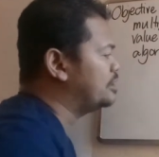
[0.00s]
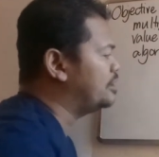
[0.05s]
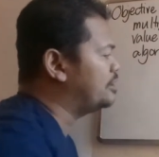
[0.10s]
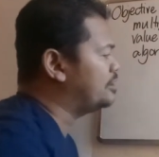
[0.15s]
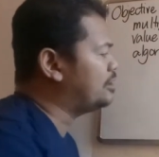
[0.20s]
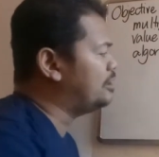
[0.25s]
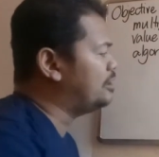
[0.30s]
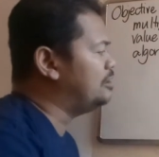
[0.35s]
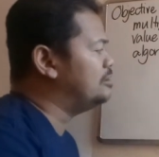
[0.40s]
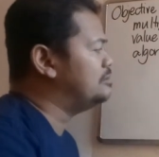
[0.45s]

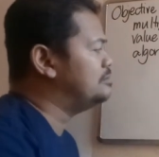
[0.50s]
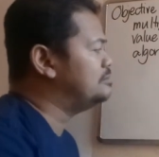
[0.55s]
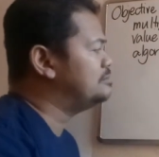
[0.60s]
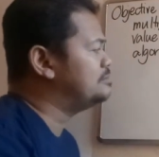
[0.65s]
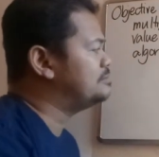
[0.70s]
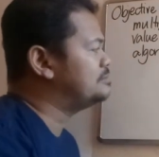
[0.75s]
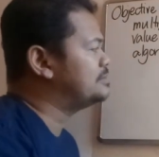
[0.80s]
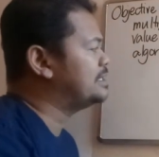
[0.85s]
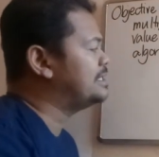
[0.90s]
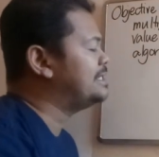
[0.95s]
There you go.
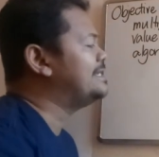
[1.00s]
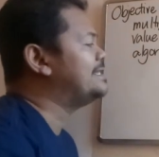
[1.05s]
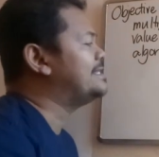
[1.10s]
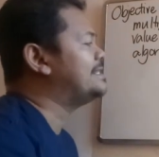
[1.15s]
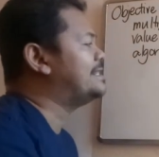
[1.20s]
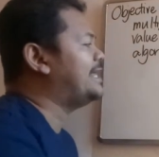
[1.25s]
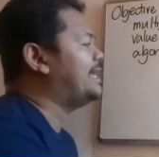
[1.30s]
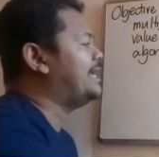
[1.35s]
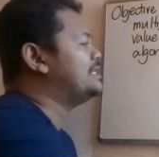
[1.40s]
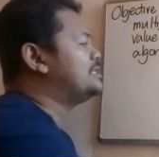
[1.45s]

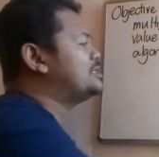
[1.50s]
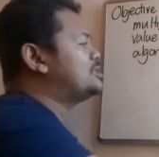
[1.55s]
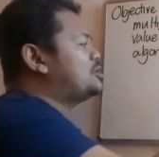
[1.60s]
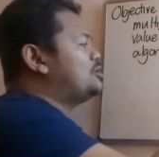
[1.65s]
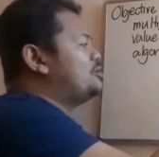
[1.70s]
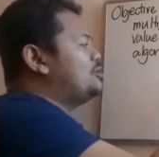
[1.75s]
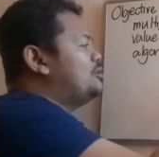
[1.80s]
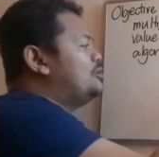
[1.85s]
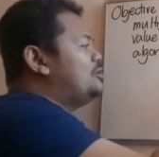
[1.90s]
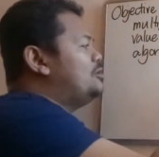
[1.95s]
Then
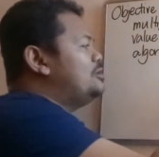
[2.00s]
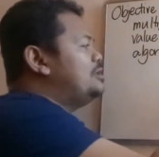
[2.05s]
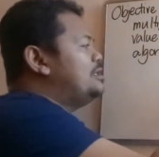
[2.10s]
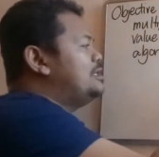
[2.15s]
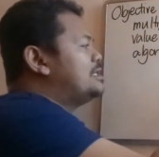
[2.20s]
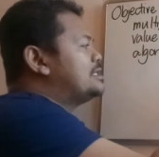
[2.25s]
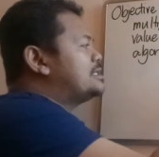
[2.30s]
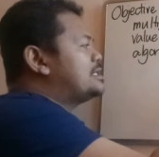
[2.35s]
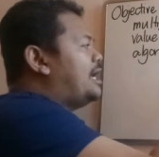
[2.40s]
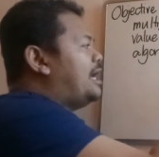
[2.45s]

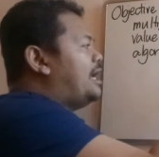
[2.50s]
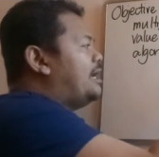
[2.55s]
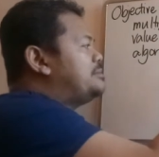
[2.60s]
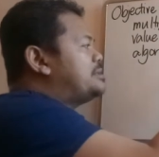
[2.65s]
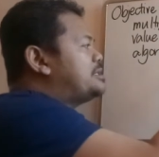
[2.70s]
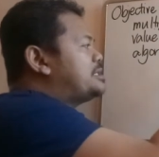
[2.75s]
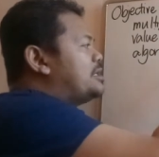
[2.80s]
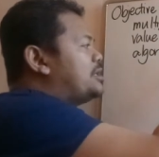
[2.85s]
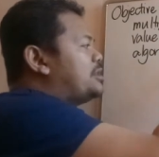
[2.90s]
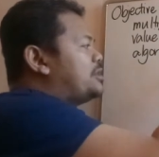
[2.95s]
2
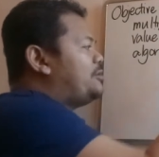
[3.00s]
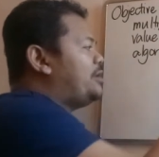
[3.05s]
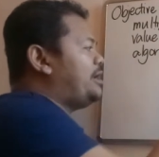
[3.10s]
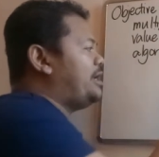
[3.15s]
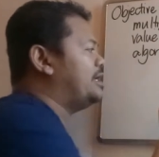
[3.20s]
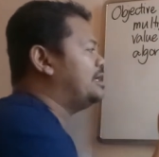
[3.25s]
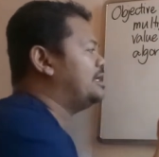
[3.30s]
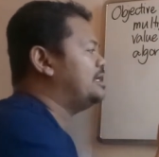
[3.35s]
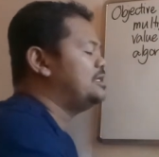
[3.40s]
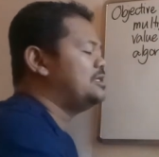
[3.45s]
times
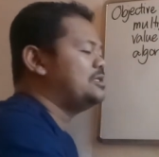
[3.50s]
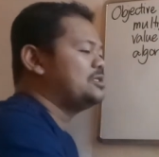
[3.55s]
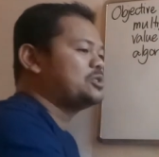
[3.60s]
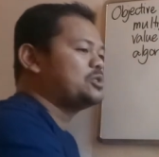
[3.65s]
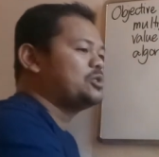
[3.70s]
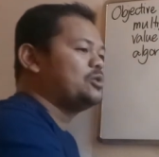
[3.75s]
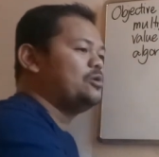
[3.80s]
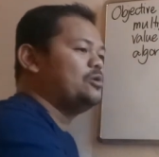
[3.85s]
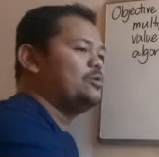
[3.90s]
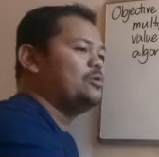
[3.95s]
3.
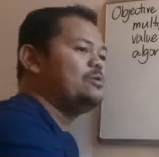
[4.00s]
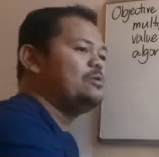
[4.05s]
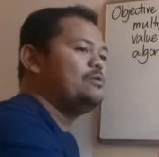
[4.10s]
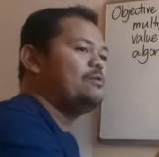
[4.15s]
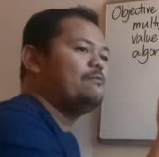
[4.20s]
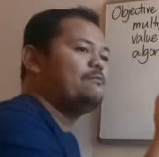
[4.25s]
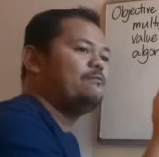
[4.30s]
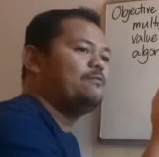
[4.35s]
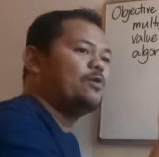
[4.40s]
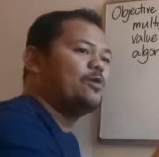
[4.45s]
2,
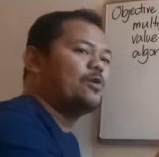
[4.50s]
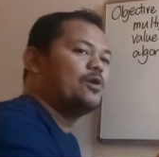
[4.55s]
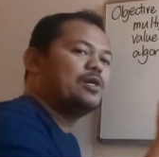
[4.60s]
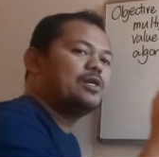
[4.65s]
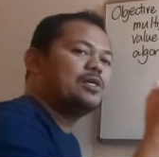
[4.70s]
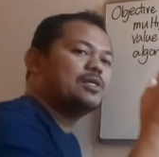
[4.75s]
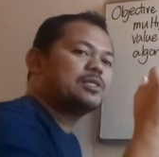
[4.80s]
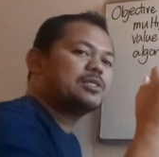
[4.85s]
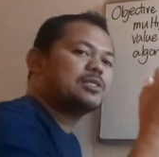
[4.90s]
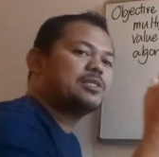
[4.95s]

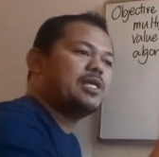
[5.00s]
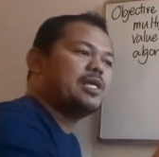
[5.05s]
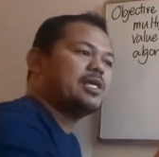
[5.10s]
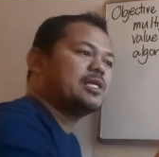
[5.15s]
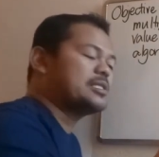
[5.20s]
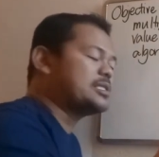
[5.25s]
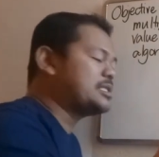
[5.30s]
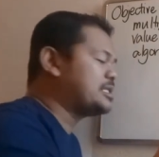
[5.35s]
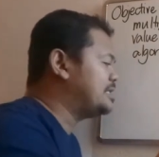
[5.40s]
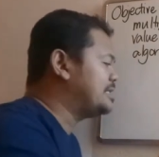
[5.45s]
4,
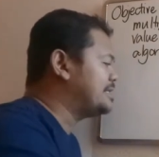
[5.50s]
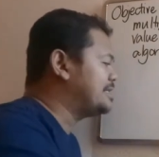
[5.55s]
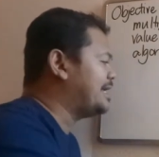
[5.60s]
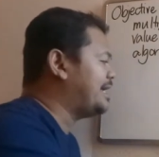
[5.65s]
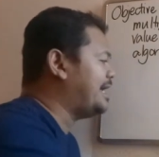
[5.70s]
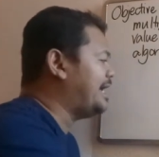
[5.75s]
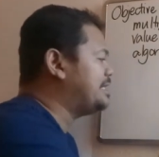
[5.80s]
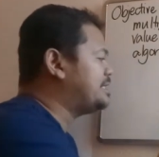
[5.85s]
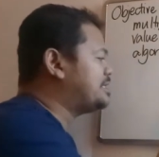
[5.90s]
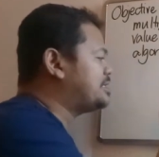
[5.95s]
6.
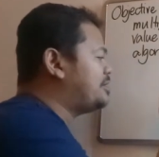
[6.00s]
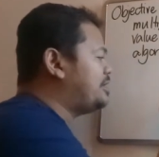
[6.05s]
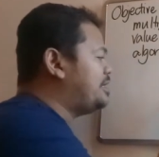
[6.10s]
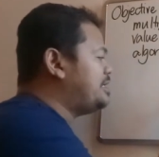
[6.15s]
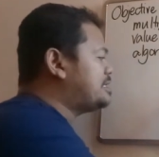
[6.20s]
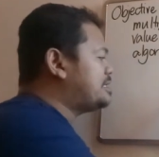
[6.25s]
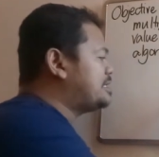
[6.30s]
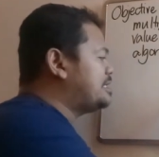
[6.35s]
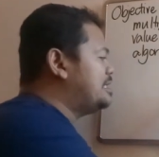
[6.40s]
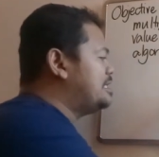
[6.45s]
Answer
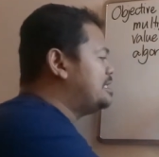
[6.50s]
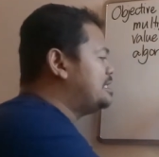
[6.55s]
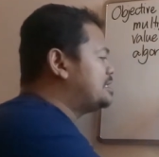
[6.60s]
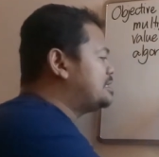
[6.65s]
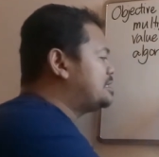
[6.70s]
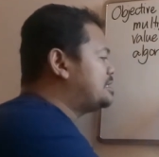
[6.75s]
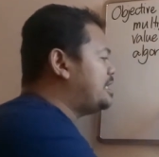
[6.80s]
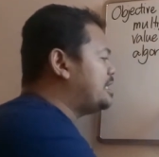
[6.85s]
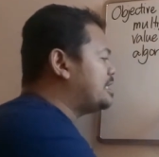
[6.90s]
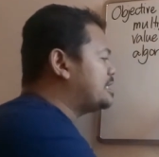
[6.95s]
is
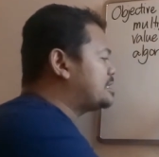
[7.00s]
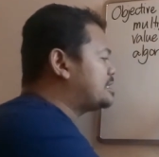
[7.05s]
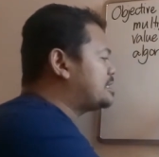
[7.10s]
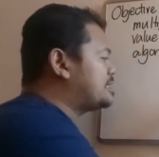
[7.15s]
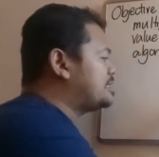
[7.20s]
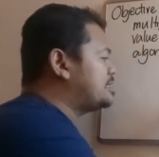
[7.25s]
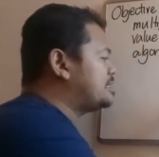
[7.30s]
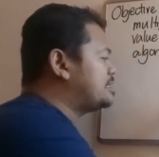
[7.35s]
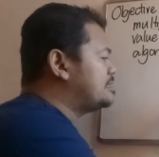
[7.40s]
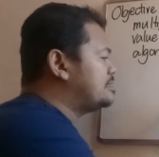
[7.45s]

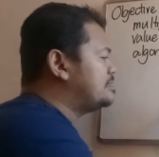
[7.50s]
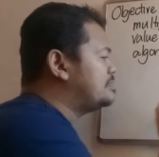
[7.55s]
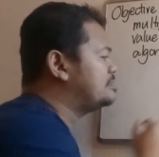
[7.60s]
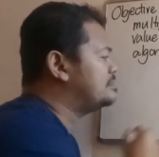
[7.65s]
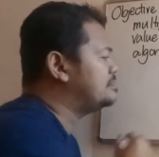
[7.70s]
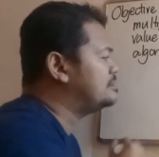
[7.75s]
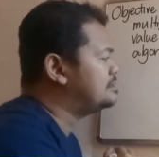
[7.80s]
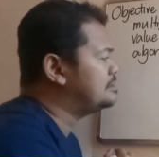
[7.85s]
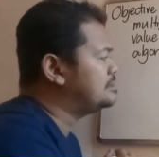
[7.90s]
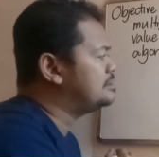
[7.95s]
6.
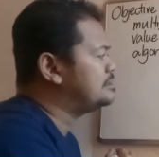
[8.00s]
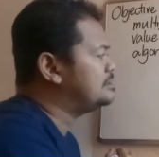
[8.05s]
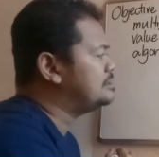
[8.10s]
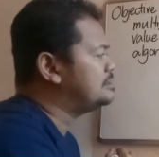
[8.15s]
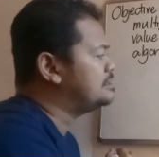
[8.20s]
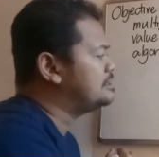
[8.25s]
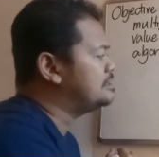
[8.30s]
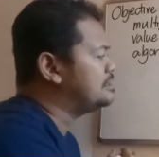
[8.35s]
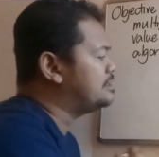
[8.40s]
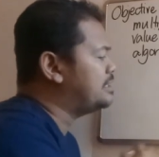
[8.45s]

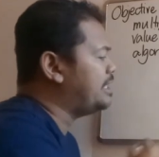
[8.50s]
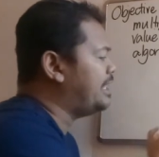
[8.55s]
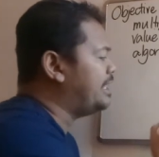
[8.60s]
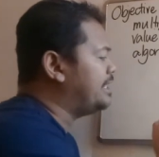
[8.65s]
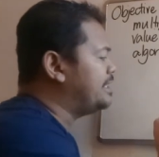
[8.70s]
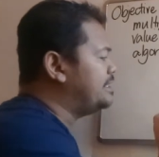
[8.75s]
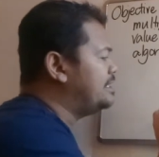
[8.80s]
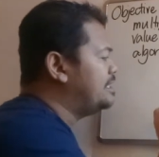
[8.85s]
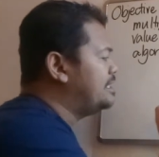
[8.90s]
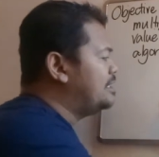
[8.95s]

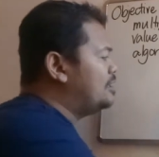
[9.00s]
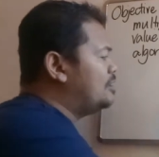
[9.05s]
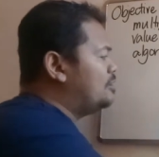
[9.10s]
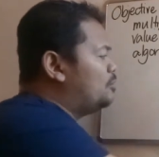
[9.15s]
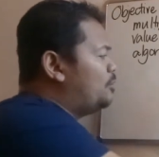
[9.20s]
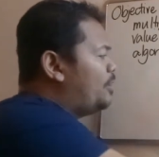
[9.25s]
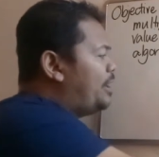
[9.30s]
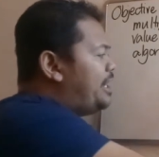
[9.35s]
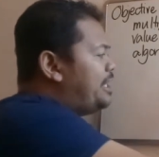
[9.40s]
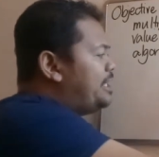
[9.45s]
Then,
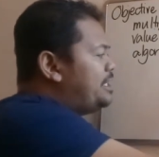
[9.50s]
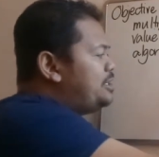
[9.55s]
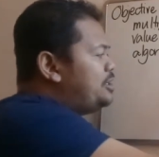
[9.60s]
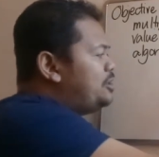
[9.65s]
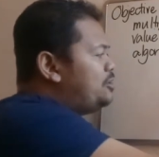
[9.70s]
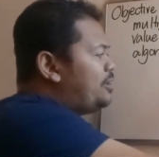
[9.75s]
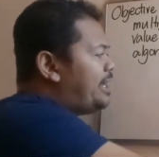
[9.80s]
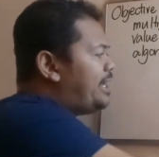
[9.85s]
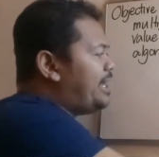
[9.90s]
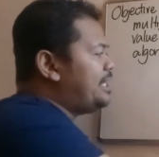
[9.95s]
when
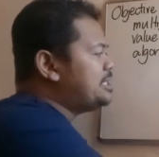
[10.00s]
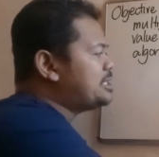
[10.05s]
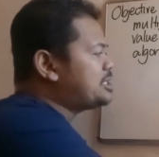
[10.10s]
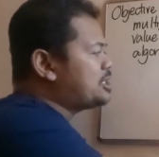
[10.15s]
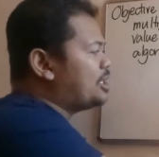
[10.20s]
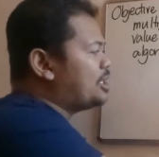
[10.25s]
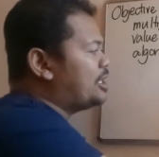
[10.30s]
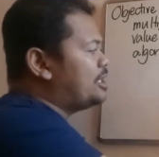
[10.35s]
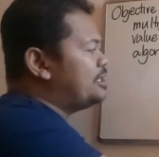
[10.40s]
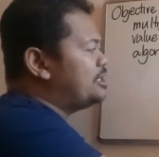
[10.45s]
you
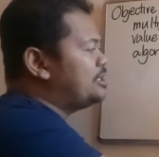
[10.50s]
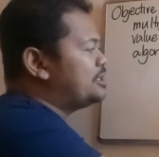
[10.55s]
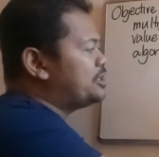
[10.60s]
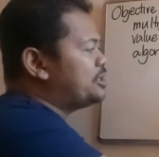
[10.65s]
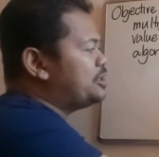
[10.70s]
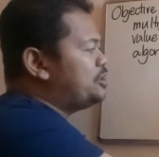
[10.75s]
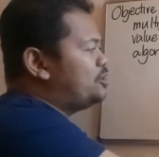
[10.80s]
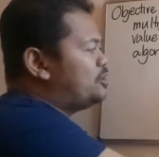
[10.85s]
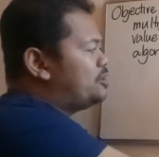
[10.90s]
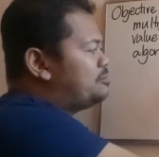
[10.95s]
answer
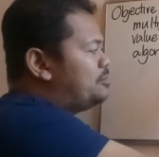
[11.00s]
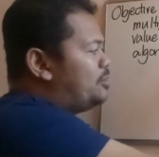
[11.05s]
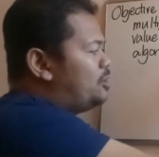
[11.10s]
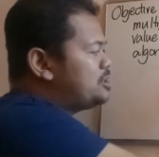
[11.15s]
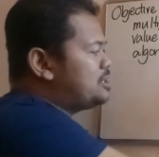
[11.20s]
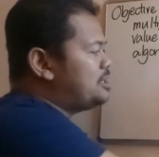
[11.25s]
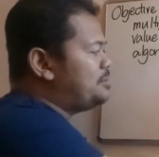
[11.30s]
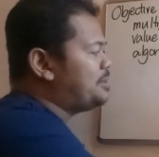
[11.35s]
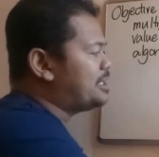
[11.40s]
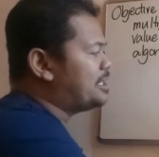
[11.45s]
your
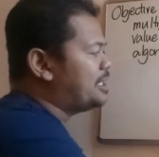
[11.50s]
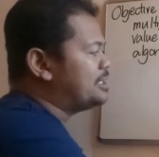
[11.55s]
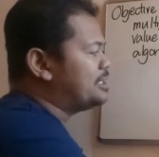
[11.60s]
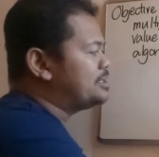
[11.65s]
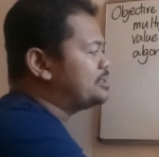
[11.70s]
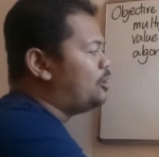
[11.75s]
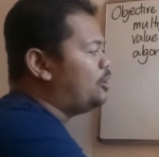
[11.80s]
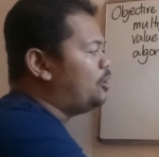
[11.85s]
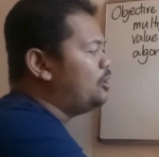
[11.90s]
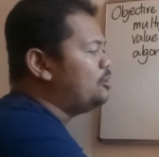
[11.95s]

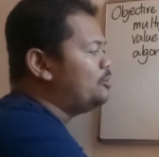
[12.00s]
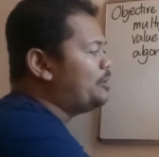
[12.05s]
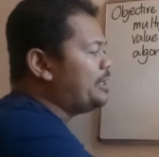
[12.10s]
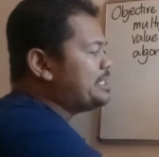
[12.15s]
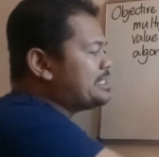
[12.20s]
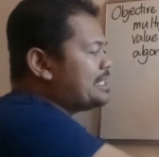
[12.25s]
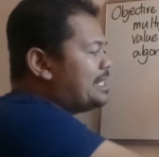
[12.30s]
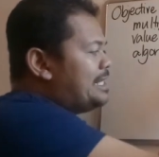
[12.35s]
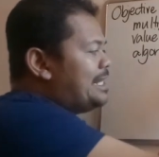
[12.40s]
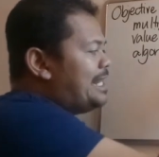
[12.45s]
multiplicand,
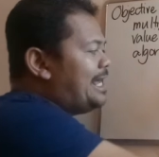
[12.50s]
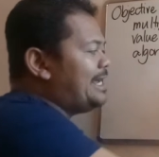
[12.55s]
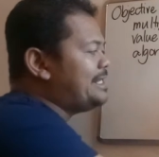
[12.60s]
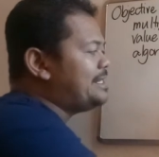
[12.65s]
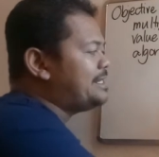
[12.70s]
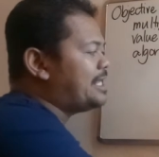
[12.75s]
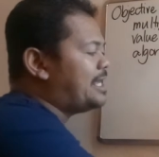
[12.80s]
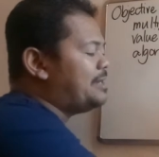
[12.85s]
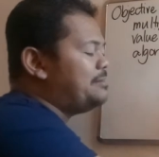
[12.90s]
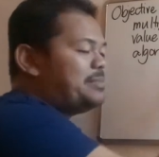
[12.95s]
always
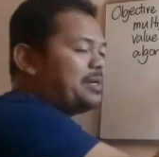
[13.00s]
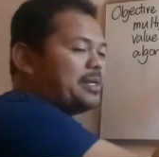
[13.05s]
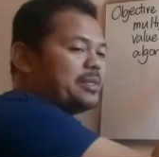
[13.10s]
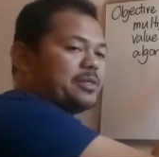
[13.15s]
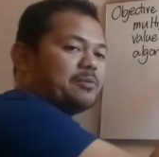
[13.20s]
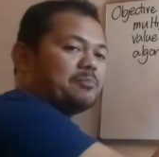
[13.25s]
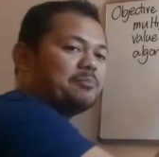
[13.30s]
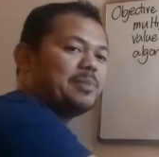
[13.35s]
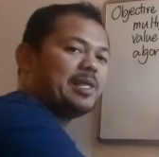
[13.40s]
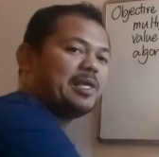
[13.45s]
align them by
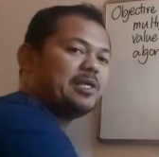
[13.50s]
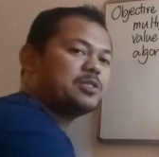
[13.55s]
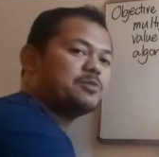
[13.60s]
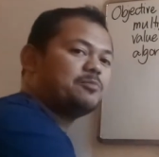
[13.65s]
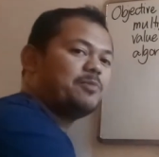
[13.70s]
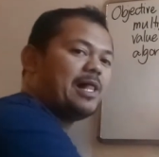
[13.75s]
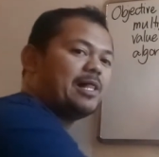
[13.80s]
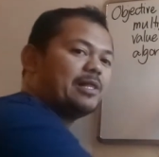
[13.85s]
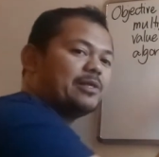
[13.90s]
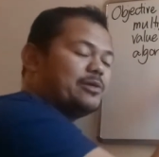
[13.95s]
their place
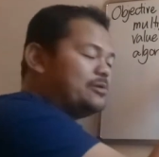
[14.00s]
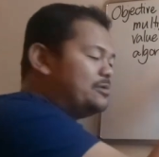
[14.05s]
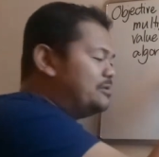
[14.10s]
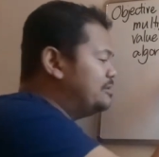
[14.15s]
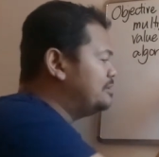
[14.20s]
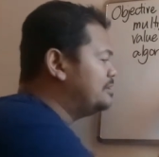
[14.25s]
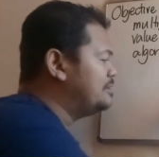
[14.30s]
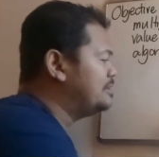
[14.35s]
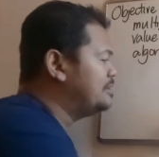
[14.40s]
value